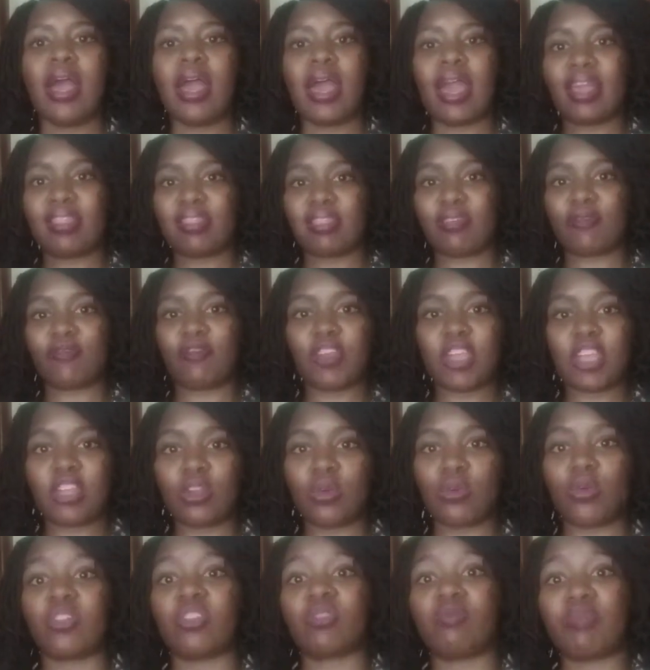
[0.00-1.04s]
And the
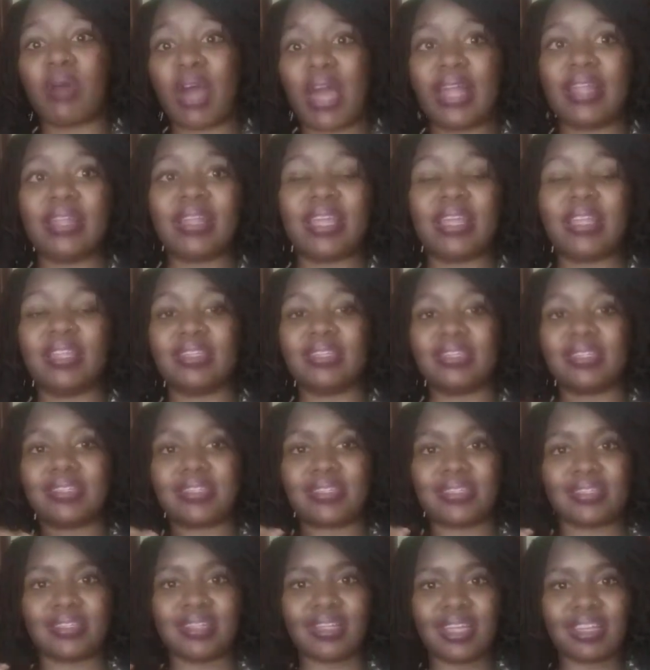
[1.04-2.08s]
video was banned, and
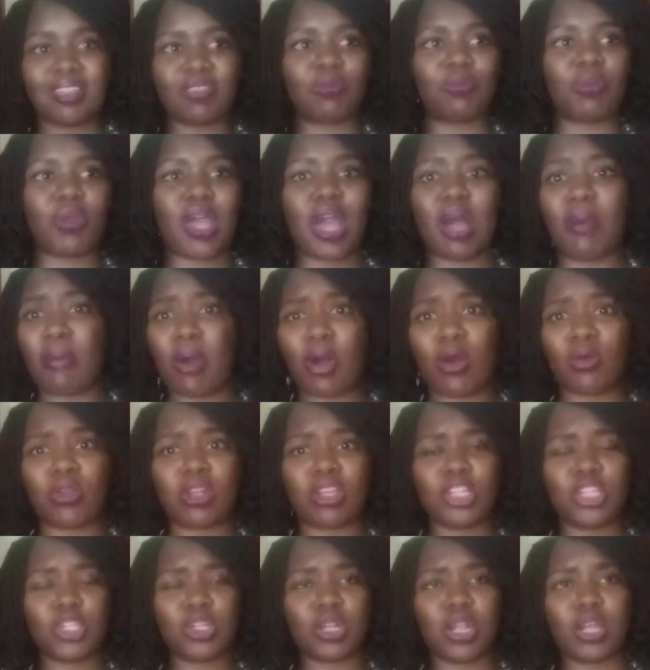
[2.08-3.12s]
it's become a whole
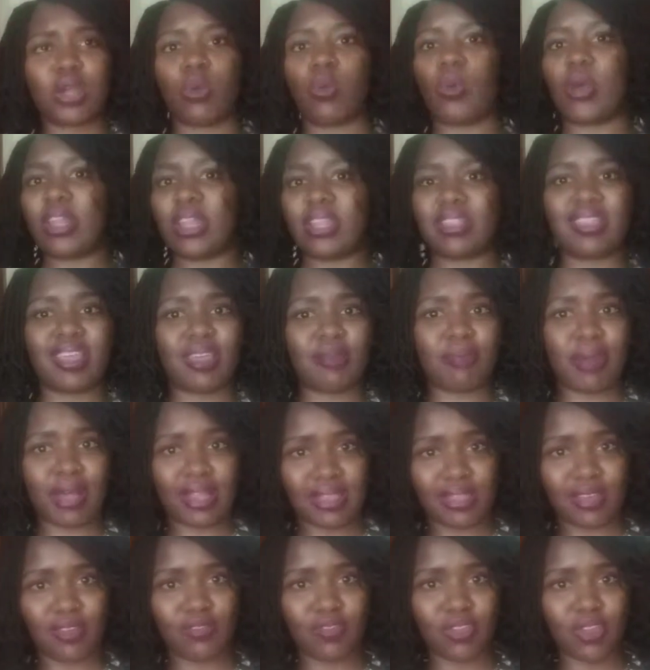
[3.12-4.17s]
issue. Like, why did they
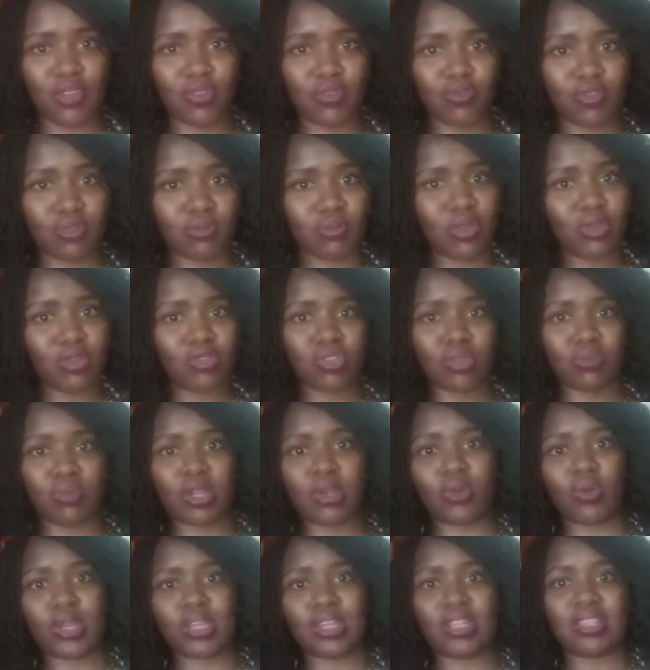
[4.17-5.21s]
ban the video from YouTube,
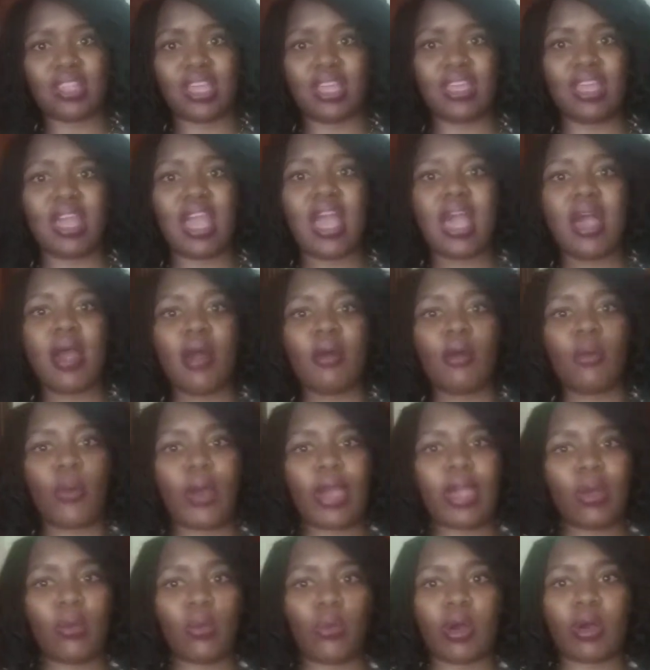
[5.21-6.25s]
and
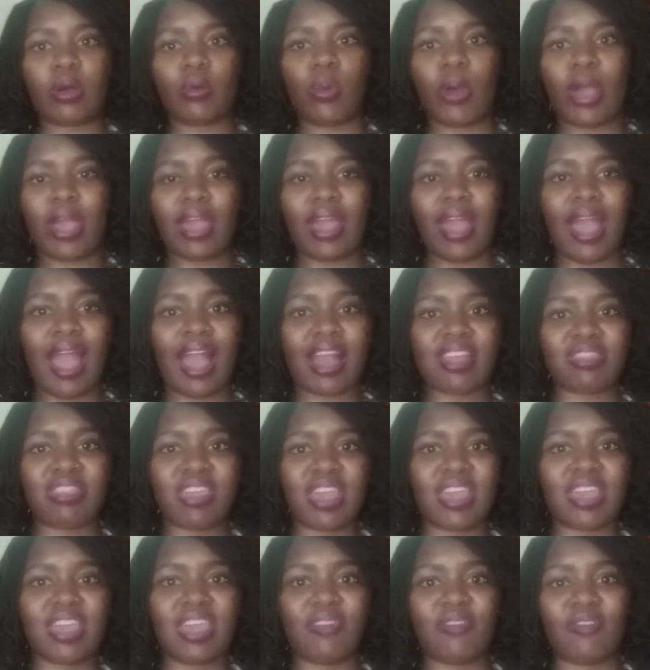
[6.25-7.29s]
why are
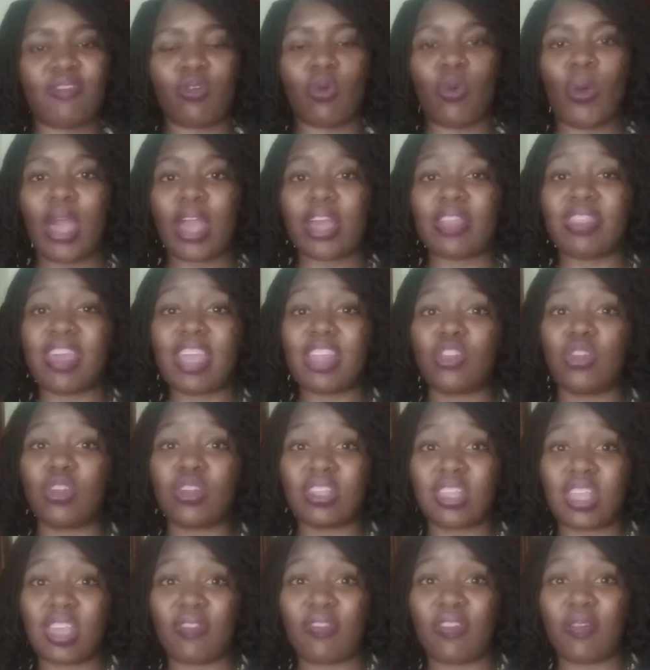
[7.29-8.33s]
they
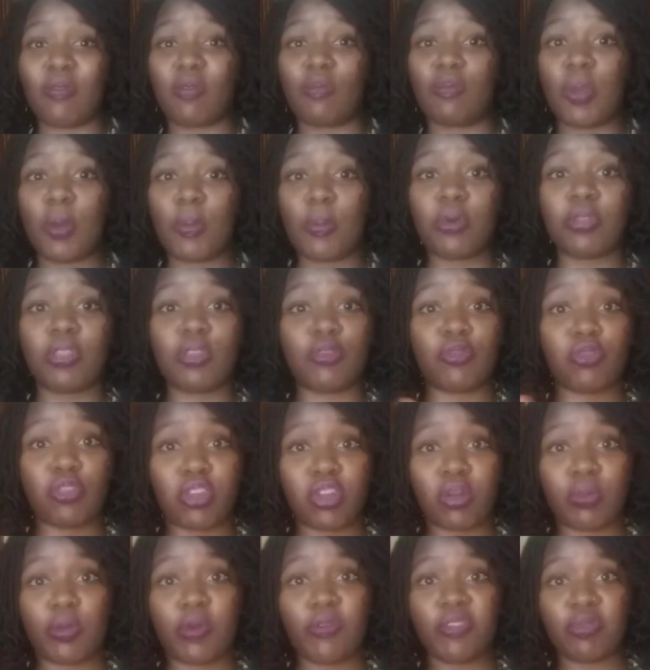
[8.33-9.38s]
not giving people the
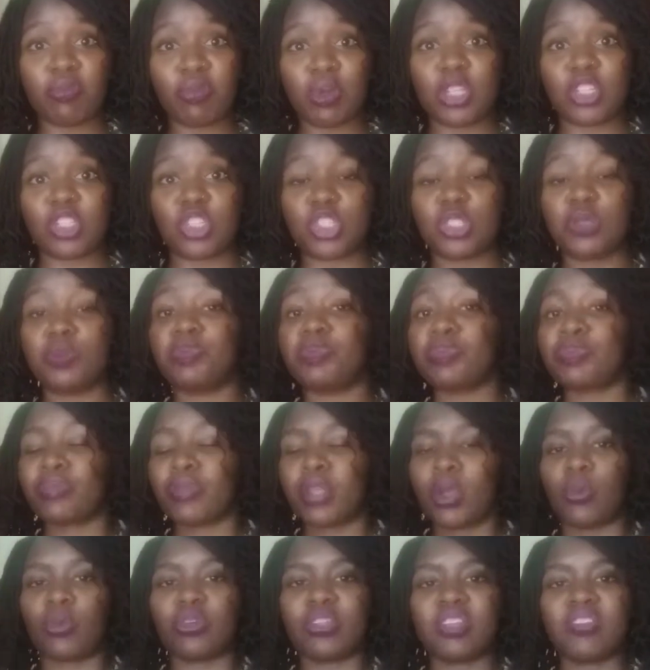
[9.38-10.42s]
freedom of speech?
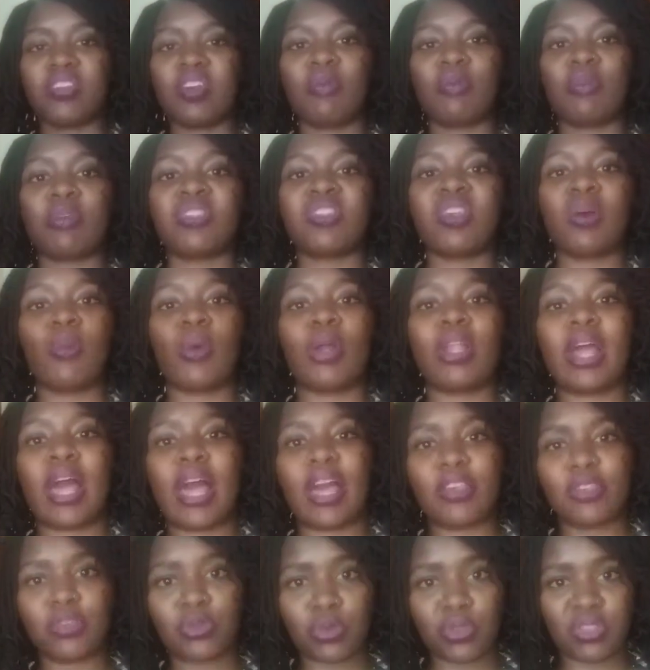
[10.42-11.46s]
Whatever someone
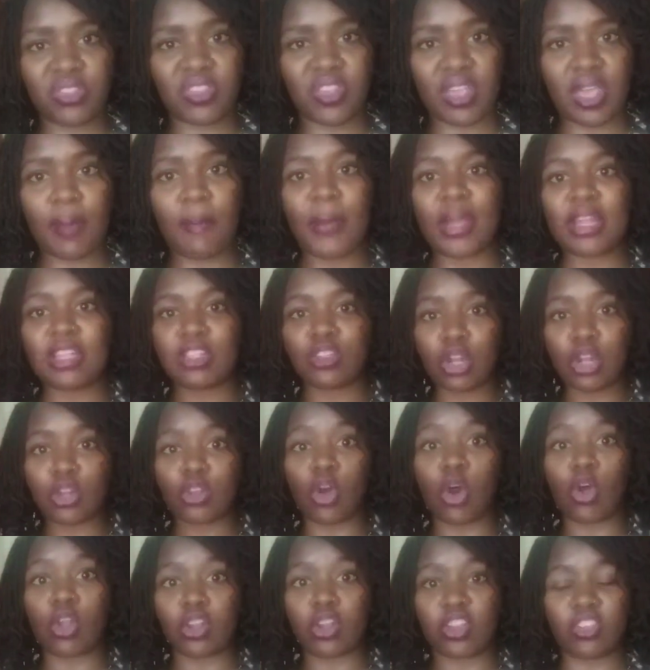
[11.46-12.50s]
has to say might not
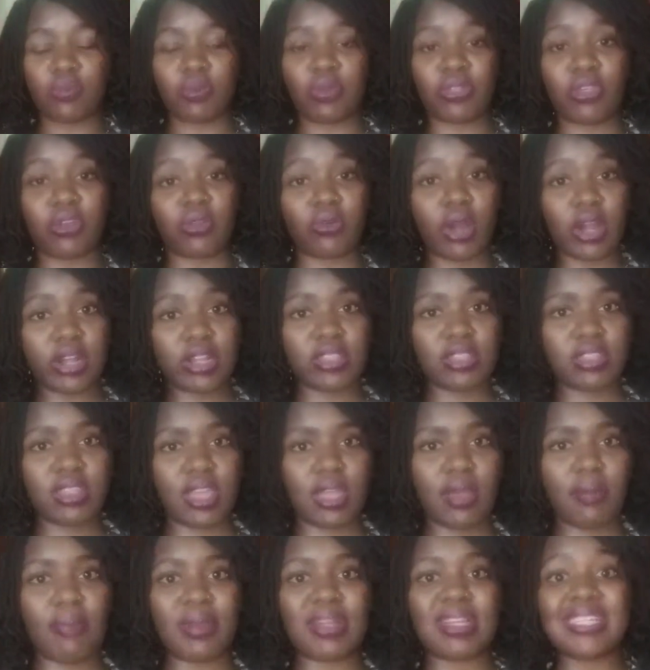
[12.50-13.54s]
always be the right
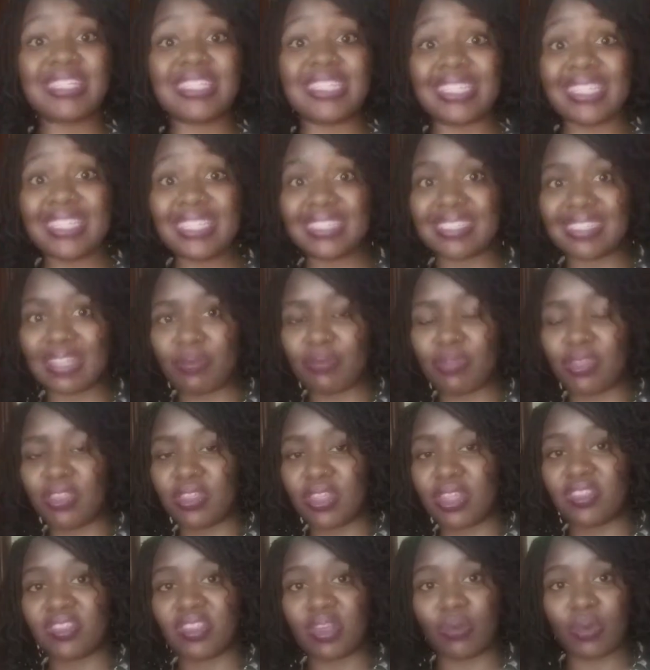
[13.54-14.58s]
thing, but it is something
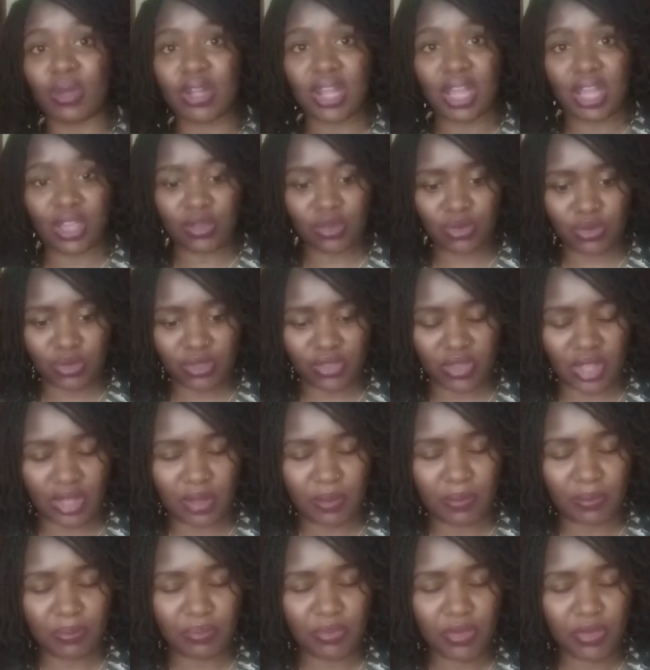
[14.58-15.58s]
that someone has to say.